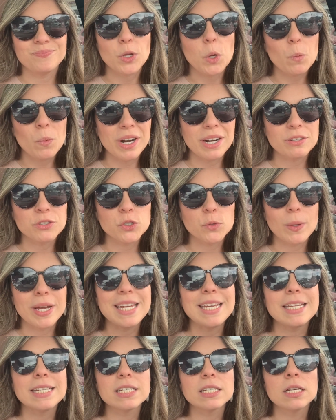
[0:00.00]
what else do I
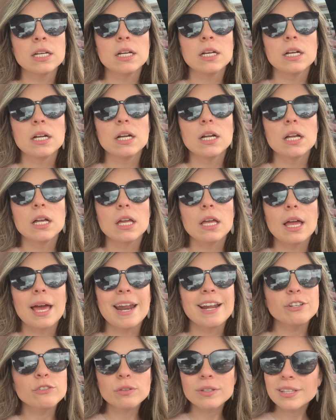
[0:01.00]
eat?
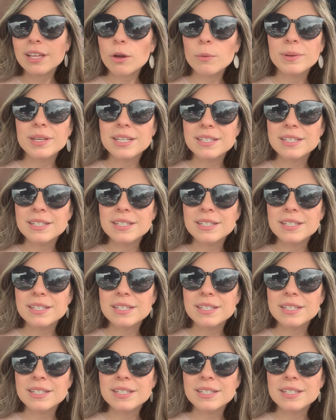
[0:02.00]
Actually, that'll be